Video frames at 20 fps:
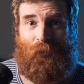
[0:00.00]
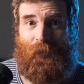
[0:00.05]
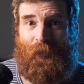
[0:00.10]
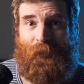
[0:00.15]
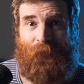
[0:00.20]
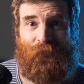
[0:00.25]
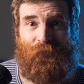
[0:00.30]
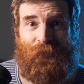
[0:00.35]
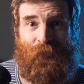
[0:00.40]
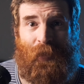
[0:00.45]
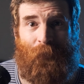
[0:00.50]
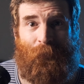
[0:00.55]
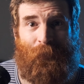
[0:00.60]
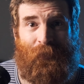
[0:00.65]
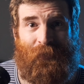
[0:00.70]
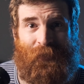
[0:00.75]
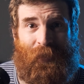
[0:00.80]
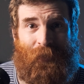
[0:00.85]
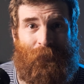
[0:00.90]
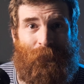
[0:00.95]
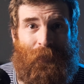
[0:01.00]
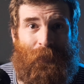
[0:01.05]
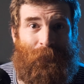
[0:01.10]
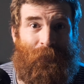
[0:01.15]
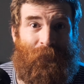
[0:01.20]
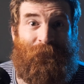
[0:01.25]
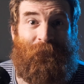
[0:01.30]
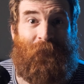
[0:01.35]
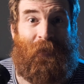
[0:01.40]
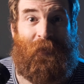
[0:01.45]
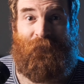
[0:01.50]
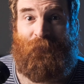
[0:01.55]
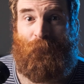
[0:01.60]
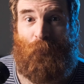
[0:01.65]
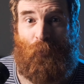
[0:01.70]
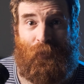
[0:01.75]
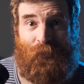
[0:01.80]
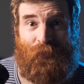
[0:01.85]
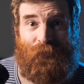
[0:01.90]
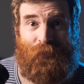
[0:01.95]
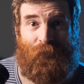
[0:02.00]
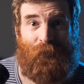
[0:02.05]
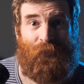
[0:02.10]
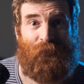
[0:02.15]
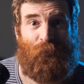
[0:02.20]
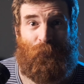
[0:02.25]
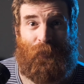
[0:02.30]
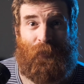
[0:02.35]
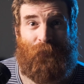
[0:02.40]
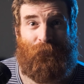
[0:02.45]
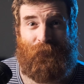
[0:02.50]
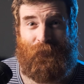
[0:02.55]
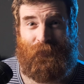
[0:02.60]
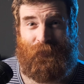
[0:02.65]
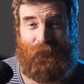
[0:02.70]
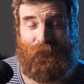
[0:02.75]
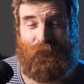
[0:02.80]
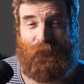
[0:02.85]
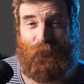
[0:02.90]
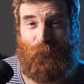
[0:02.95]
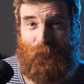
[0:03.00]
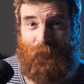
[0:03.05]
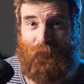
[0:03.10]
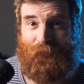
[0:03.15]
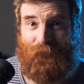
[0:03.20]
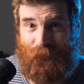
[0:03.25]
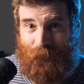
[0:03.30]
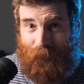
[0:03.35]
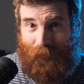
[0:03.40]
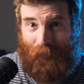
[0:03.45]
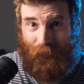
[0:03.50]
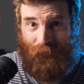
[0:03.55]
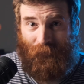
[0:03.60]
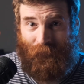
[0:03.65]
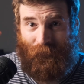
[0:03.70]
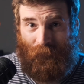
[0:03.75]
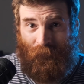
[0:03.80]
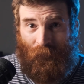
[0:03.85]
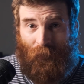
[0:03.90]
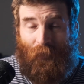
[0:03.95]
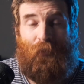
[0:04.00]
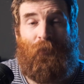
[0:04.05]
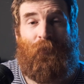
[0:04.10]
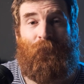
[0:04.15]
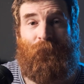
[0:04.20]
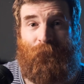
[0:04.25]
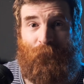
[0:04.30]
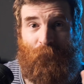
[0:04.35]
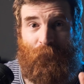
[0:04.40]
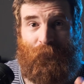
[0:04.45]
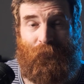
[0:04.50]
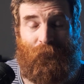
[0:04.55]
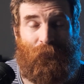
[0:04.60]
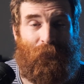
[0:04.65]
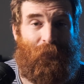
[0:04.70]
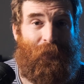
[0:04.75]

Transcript: our f-stop is at maybe 5.6, whatever is the sweet spot for your